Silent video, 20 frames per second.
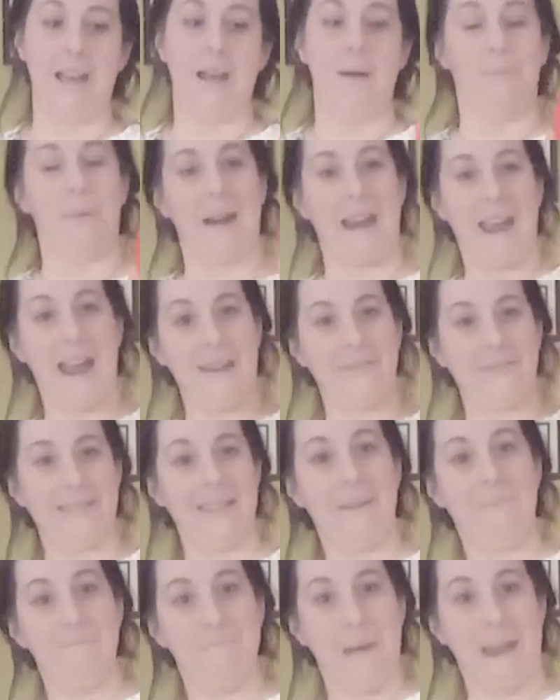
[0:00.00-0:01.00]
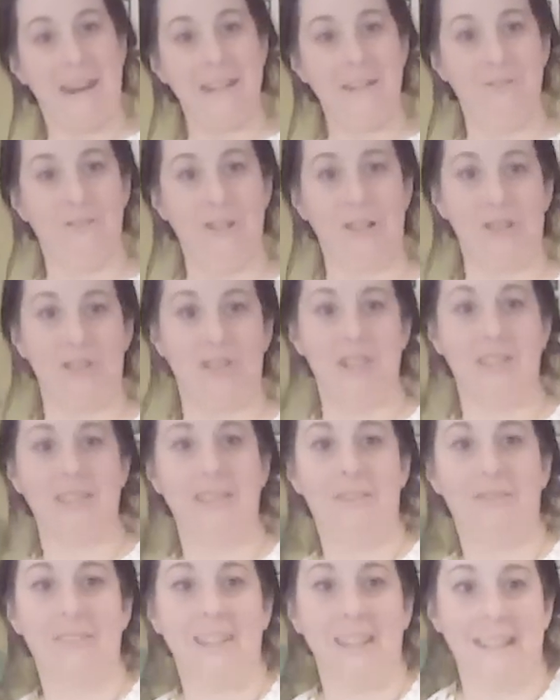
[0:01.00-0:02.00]
But I have seen many versions
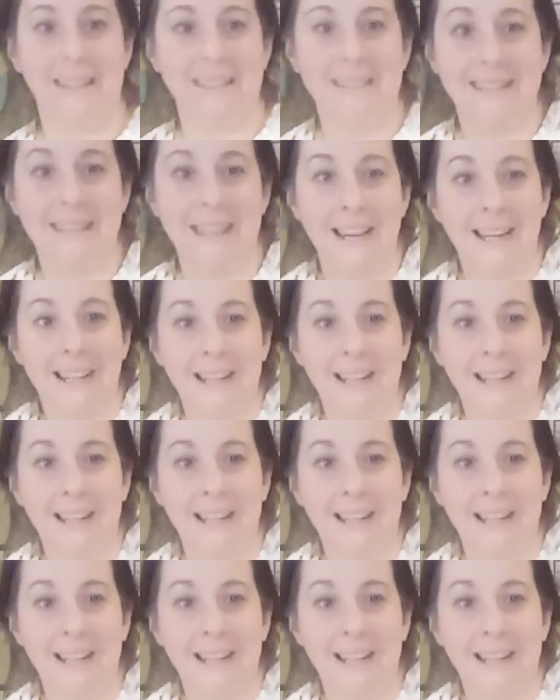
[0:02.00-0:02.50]
of this.